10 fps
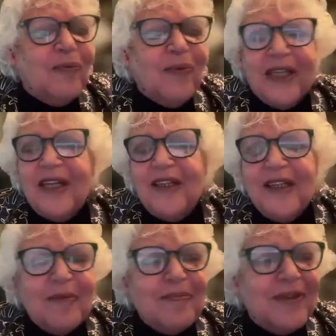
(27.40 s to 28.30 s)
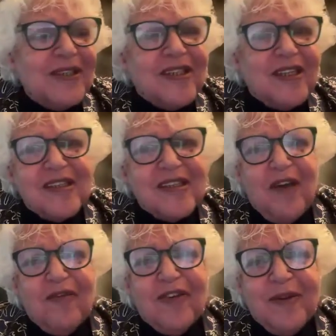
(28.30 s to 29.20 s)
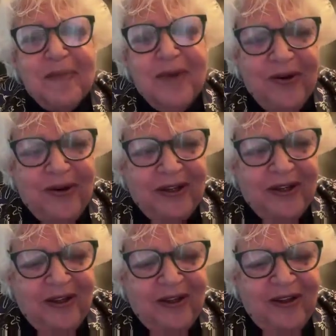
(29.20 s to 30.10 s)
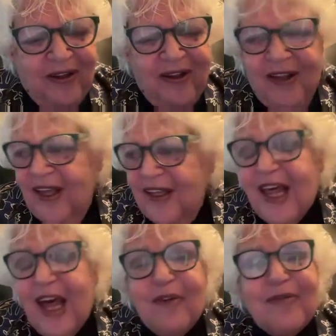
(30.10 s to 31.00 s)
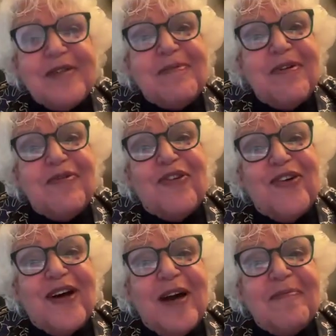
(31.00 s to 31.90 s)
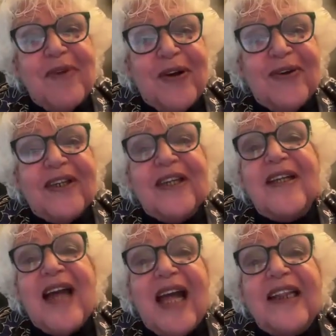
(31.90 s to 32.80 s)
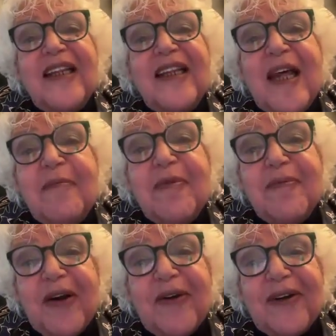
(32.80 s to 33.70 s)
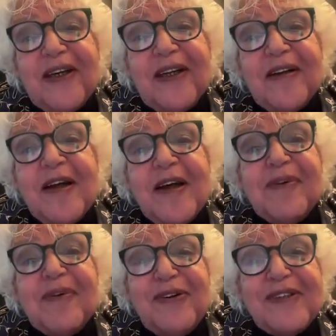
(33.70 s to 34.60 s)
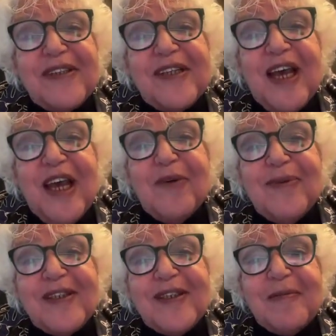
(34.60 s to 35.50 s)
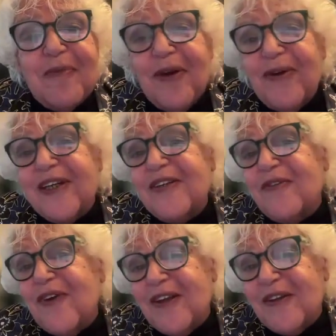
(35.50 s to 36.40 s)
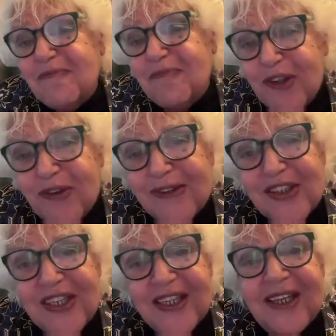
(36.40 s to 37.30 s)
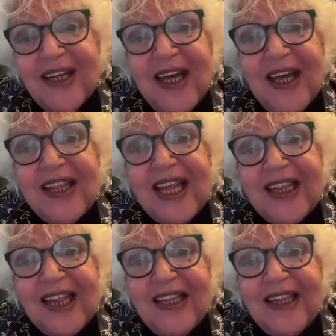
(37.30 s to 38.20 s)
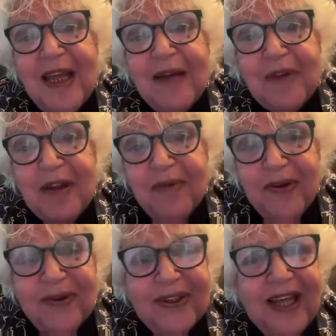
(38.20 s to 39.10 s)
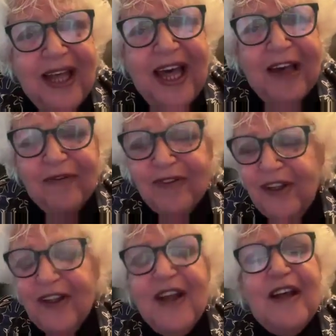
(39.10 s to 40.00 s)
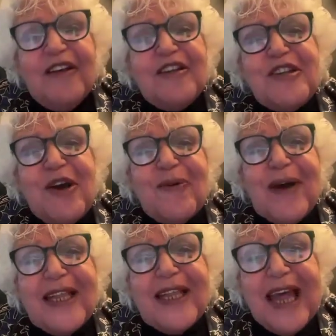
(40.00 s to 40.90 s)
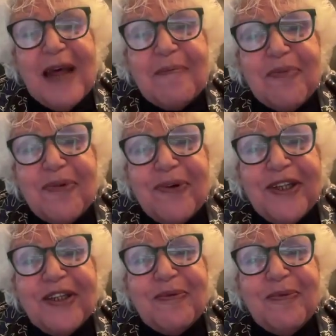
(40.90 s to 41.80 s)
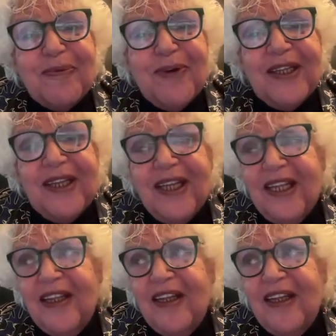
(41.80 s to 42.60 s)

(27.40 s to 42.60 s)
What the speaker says: When Columbus discovered America, that was before America got the name America, because it was America Vespucci that they named America after. So at that point, when